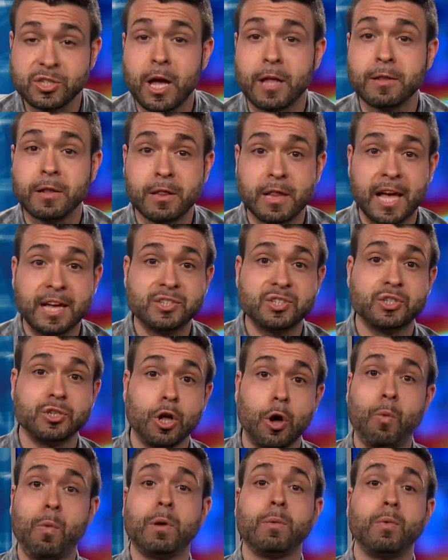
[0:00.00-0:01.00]
Nonetheless,
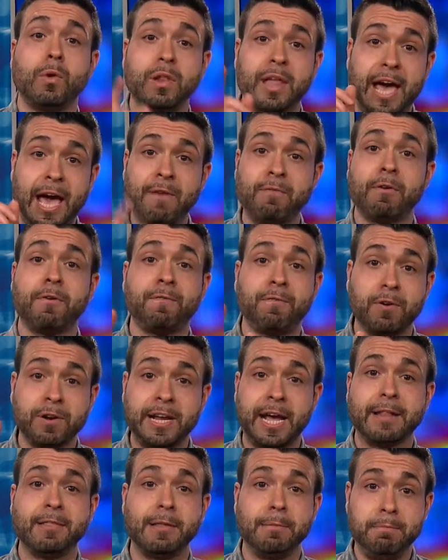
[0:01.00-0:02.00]
no one will ever
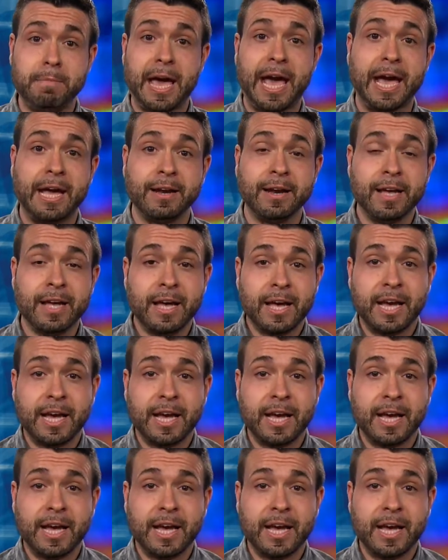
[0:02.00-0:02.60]
forget the man.